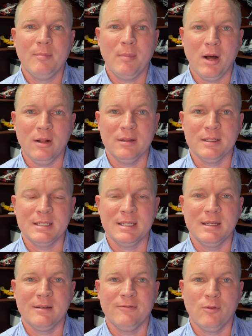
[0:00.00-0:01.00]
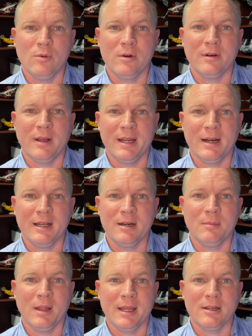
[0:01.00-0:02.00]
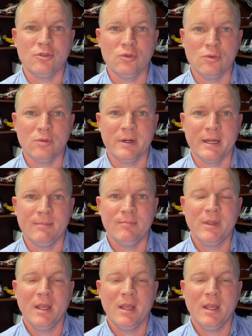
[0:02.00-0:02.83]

policy for an item like jewelry.